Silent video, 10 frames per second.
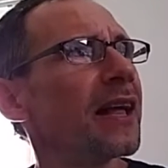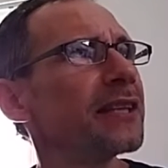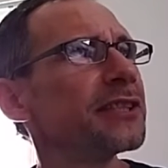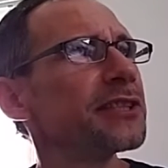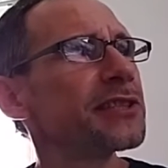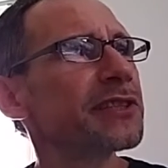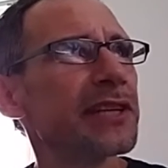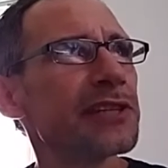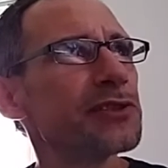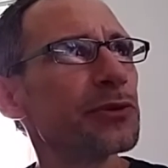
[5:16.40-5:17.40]
it just
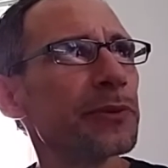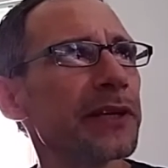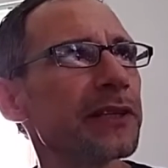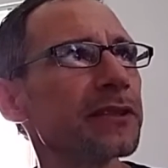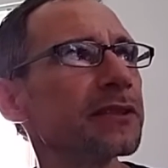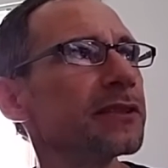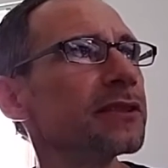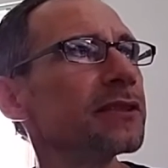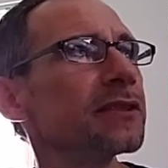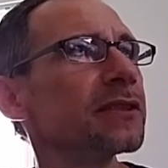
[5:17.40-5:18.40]
gets to me.
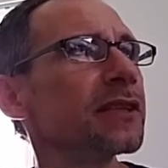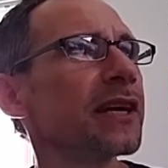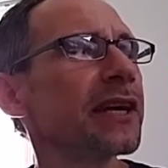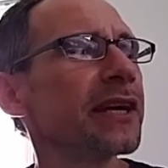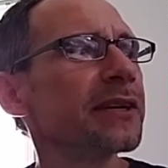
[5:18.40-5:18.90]
Like,